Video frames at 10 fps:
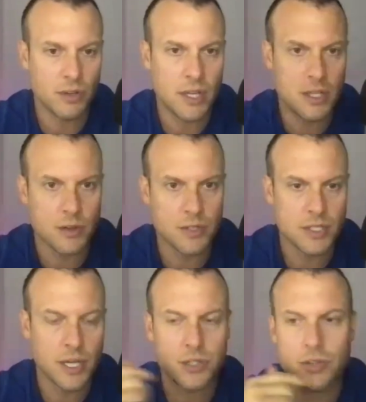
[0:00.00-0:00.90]
their ketones
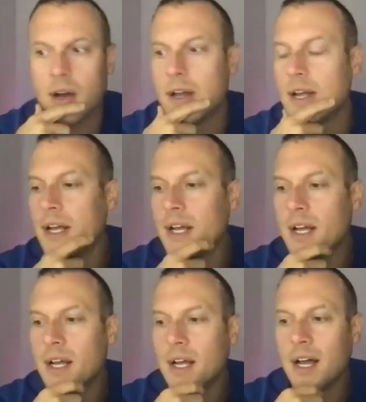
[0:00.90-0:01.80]
etc
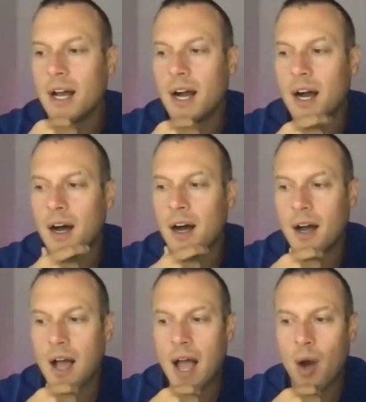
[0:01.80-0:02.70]
uh,
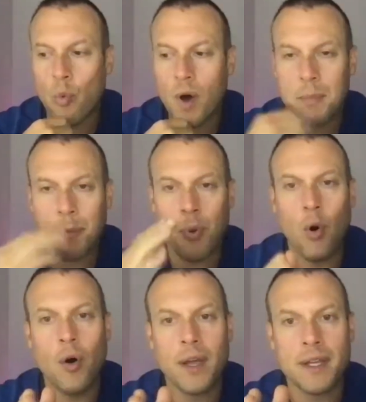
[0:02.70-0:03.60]
at what
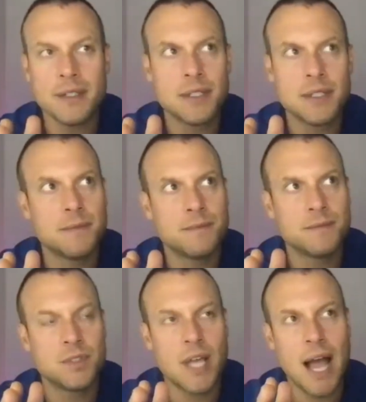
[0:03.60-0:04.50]
point
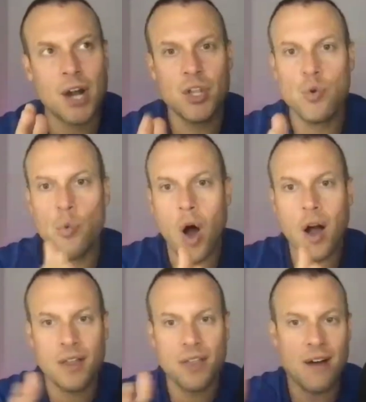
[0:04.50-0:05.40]
how do you
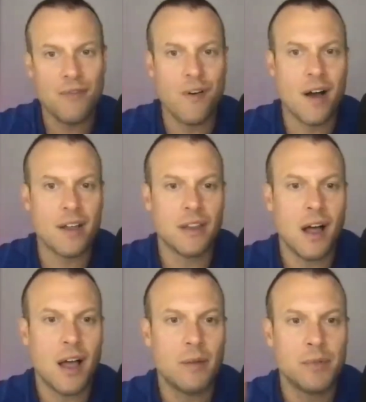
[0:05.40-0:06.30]
walk that fine
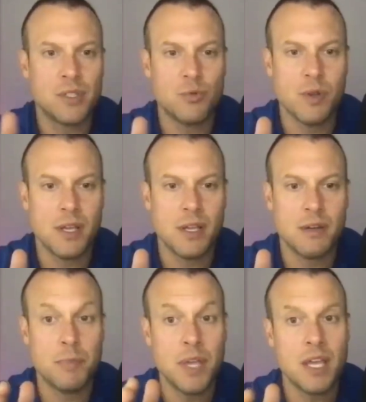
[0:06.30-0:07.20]
line between
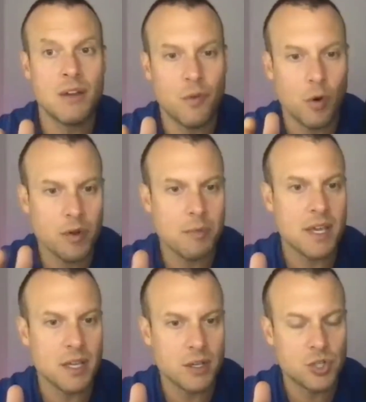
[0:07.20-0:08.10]
being informed and
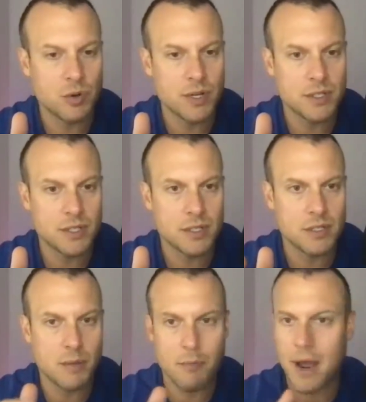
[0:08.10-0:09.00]
making good choices
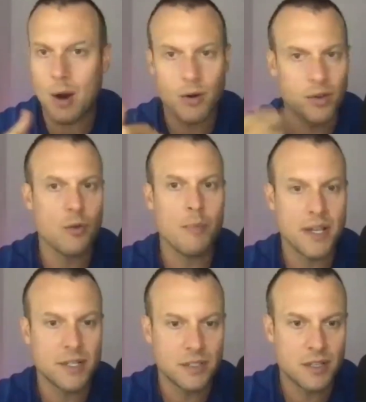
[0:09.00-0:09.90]
that empower your
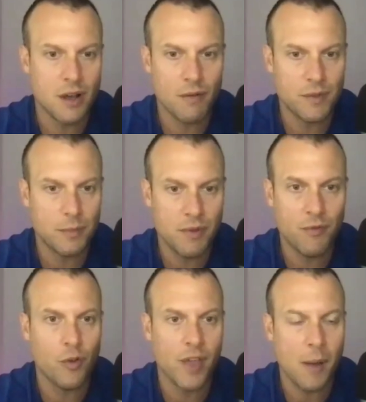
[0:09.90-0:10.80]
best self to be
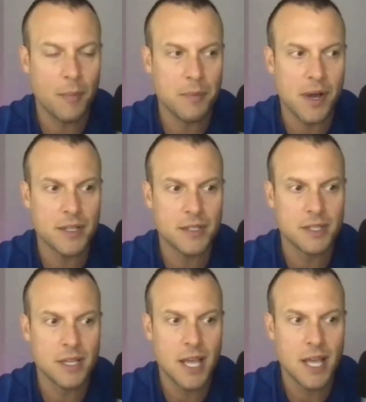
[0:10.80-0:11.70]
fully optimized
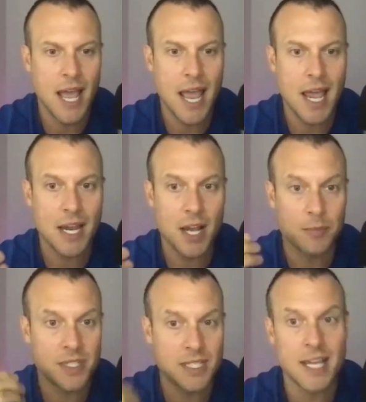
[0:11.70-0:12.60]
and
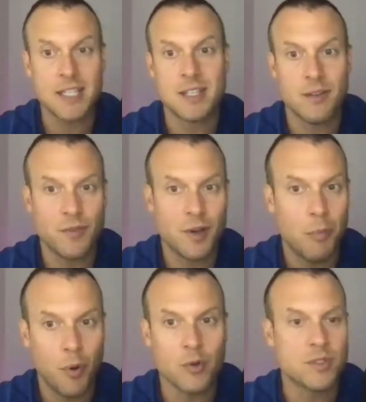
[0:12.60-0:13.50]
obsessive
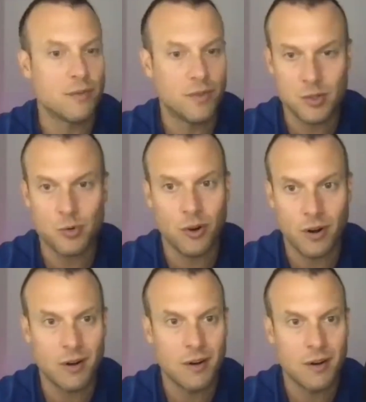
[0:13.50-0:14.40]
compulsive
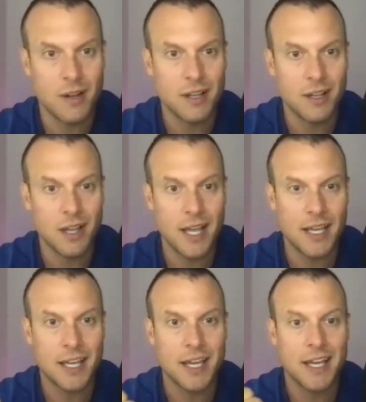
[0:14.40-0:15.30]
disorder like